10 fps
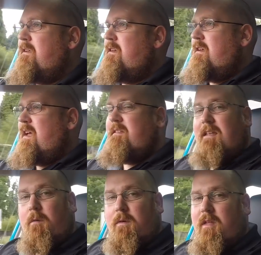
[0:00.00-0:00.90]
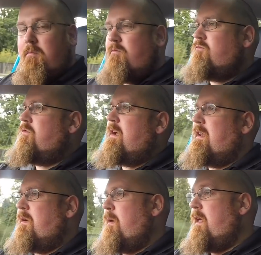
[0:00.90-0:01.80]
it dealt with them
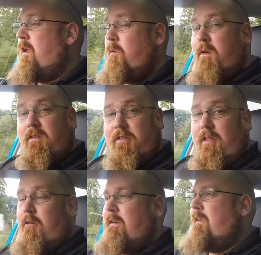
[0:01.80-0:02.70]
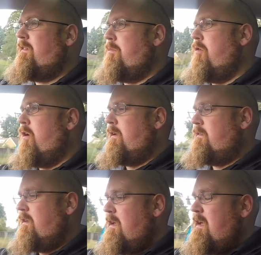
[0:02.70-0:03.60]
really well. I was thoroughly
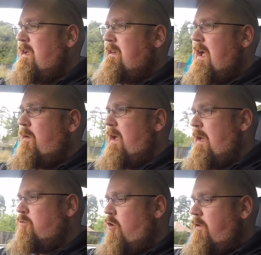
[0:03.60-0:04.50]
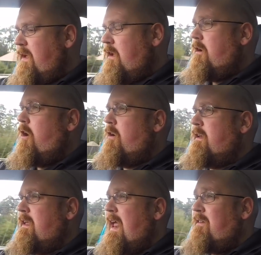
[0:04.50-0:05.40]
surprised. Now, I am driving on
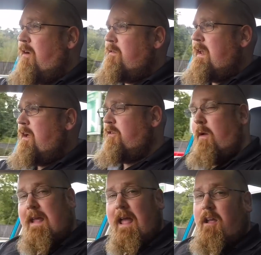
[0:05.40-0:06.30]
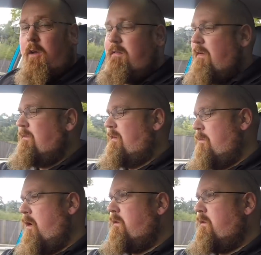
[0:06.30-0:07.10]
an A road now, so I can go 70 miles